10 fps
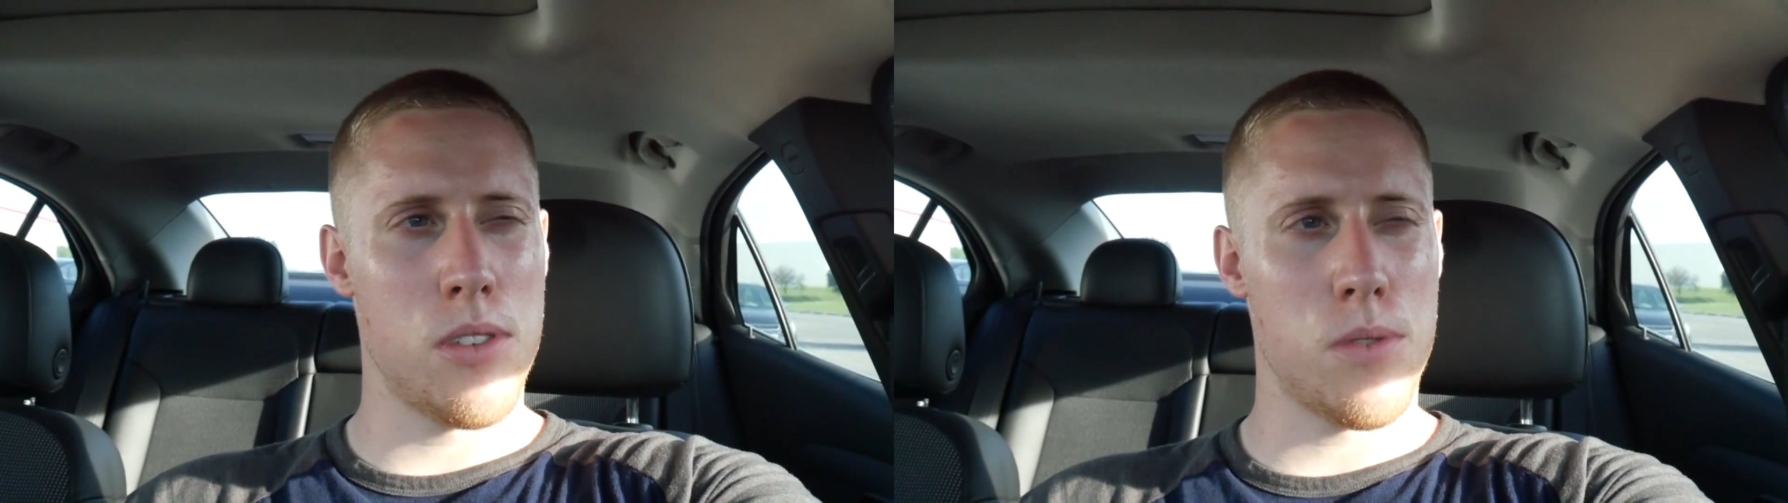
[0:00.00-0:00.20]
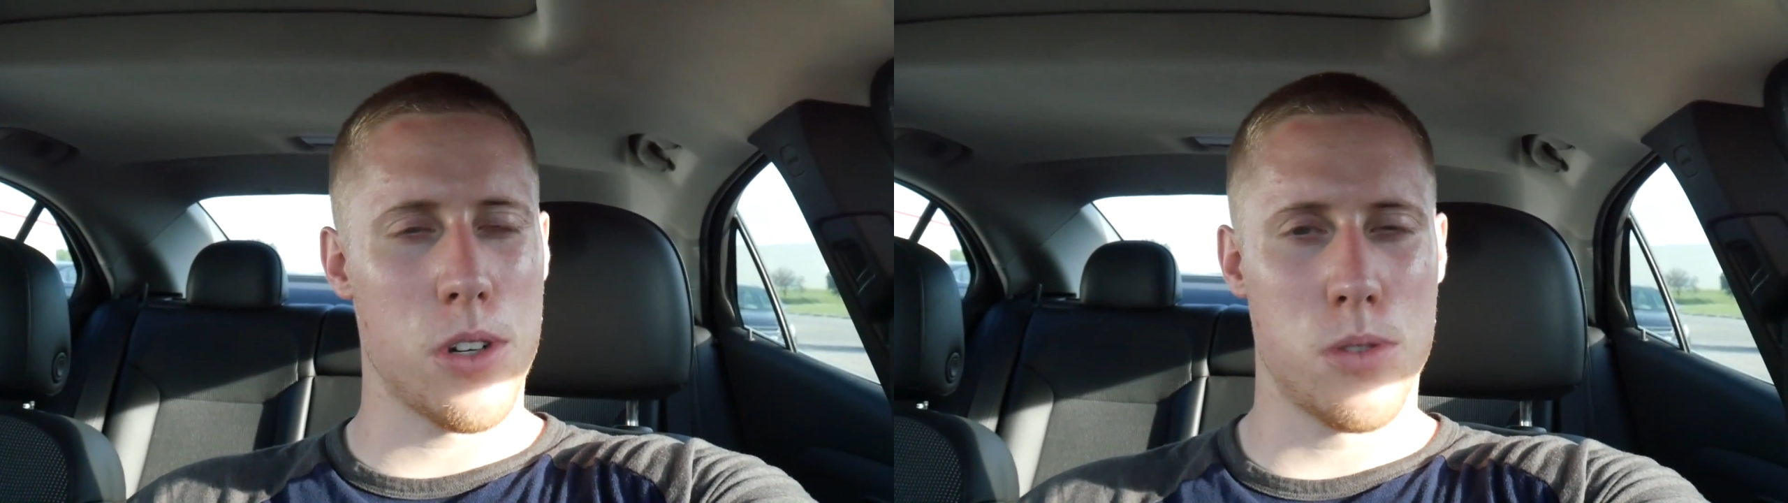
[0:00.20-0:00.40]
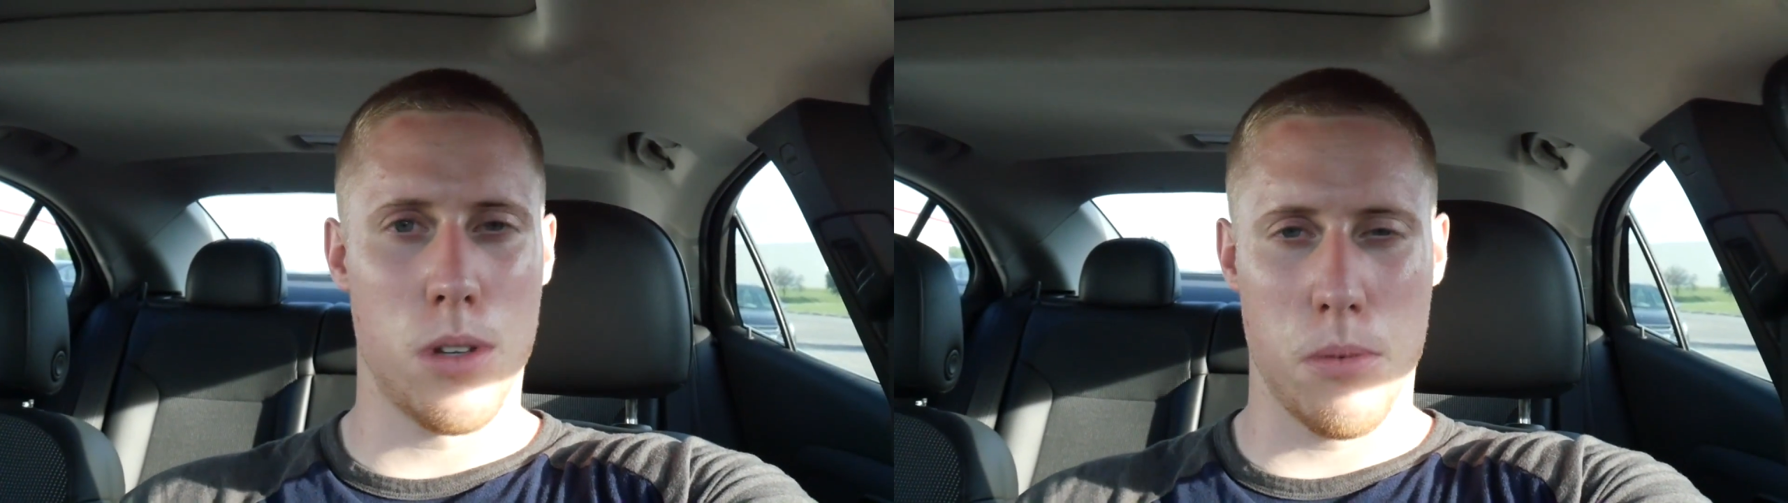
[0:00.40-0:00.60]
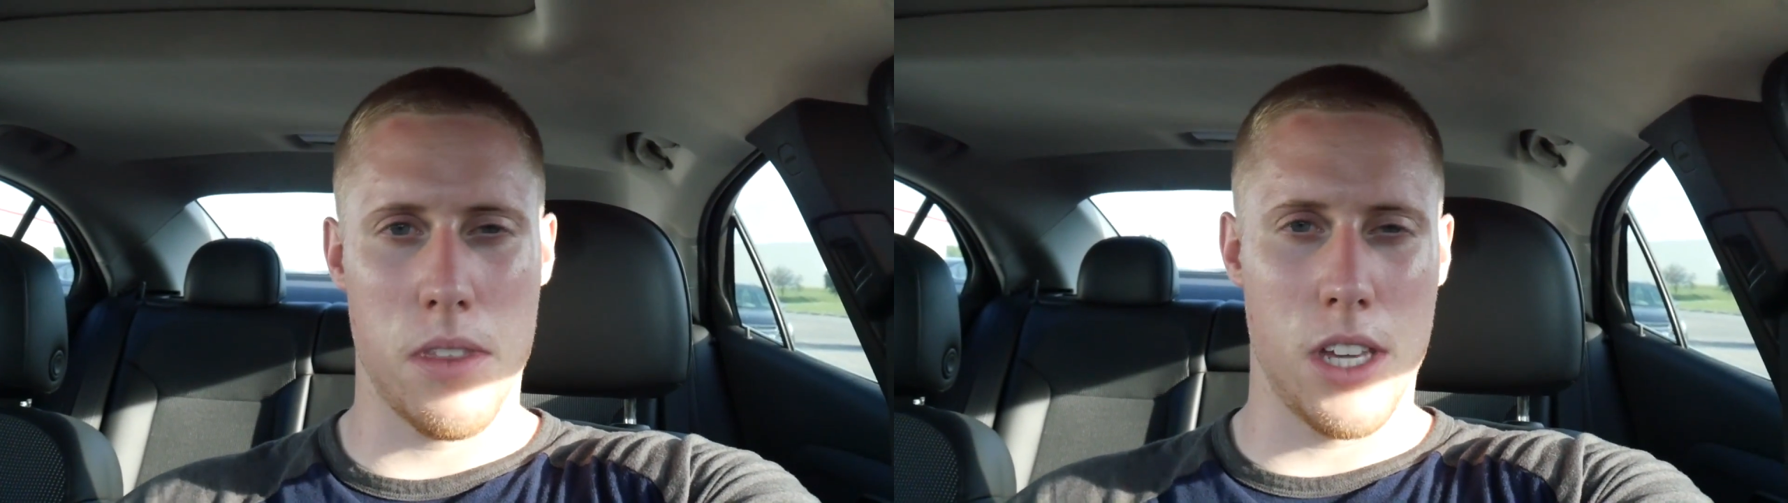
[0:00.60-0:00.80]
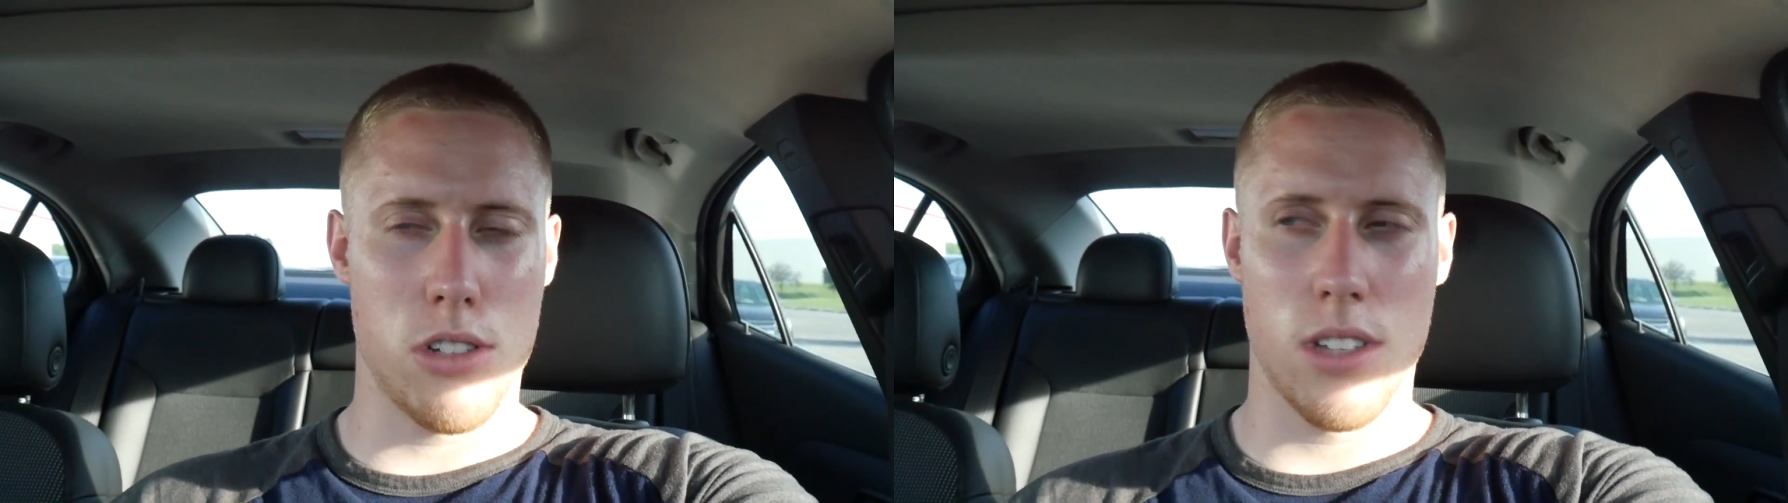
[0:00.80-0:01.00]
the first one
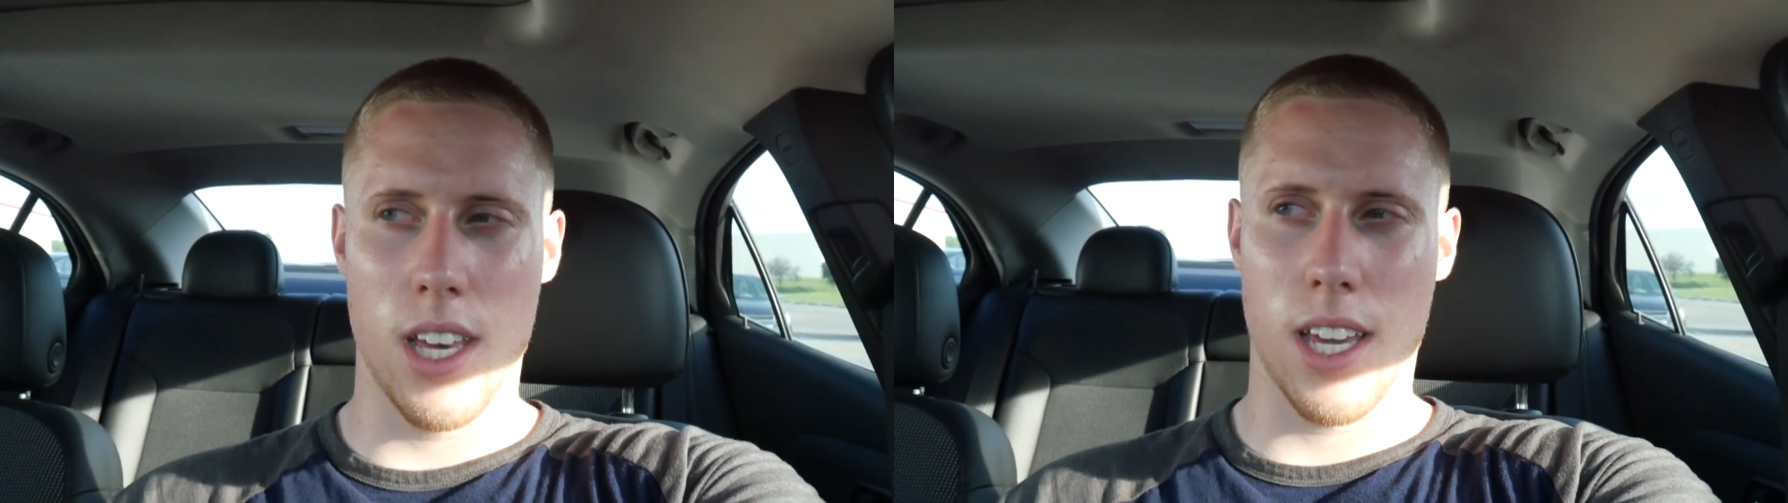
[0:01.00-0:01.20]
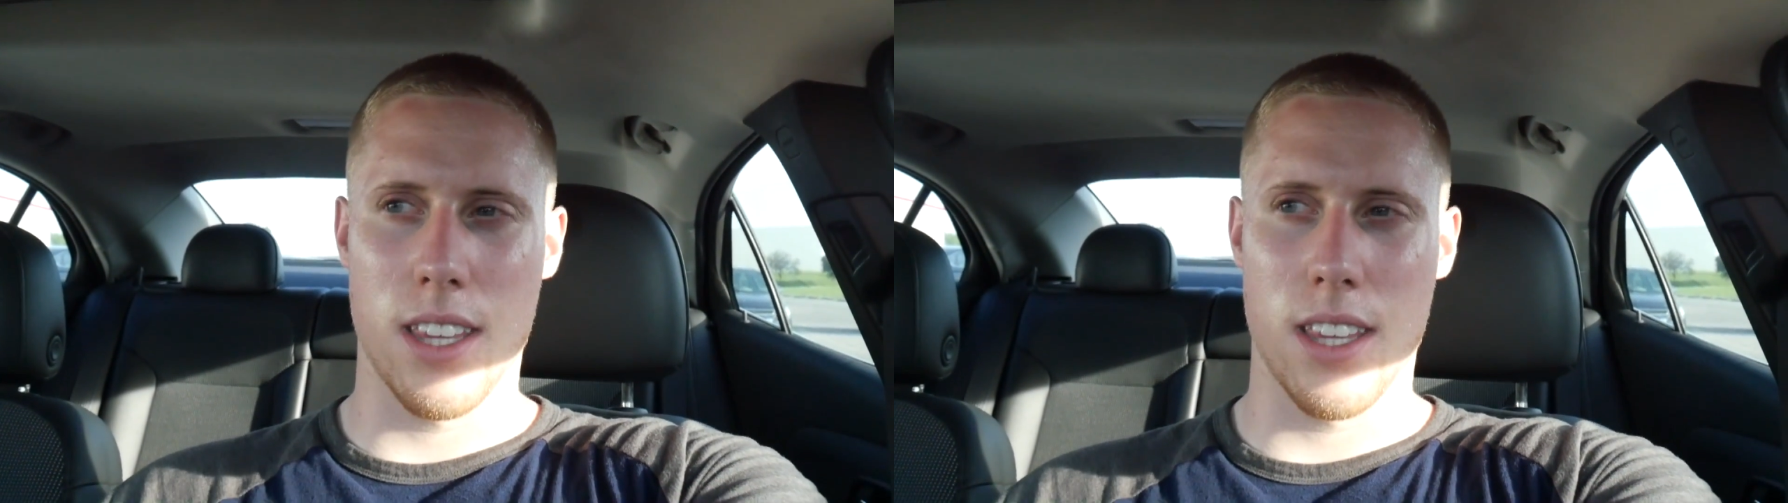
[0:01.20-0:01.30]
with each leg,